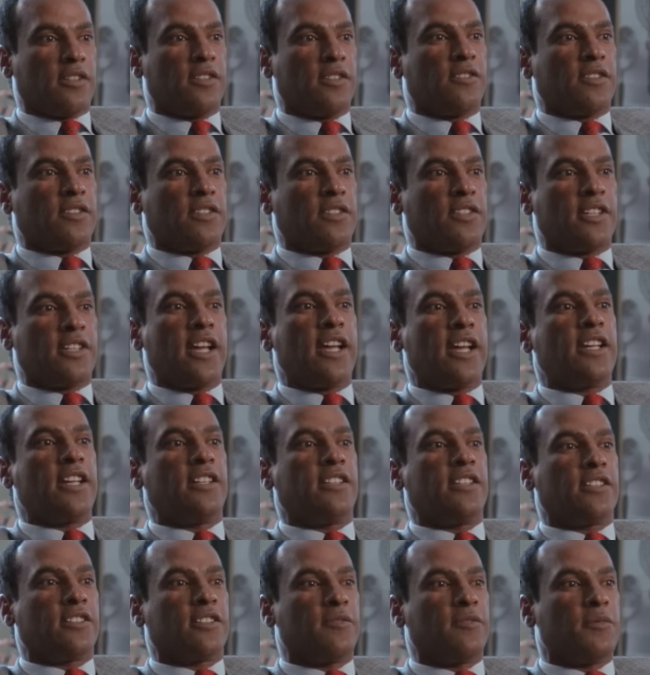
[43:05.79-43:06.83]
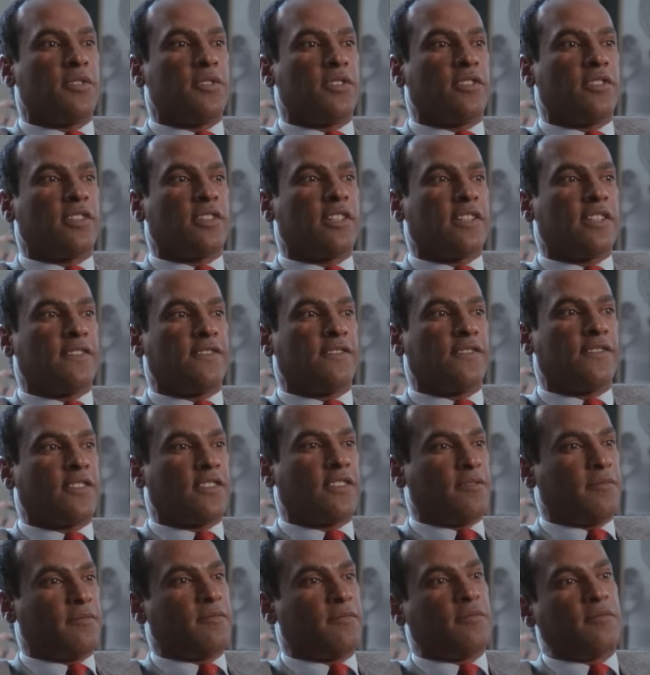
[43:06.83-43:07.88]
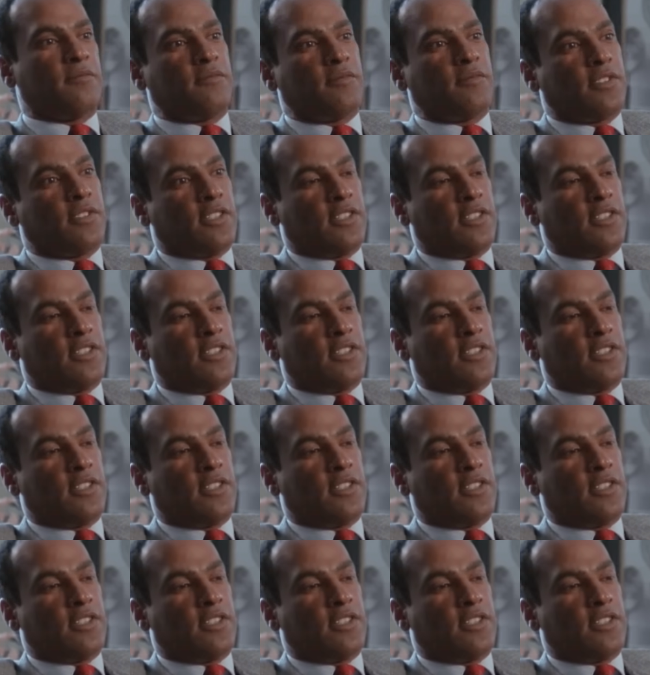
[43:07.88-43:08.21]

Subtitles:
contain the community from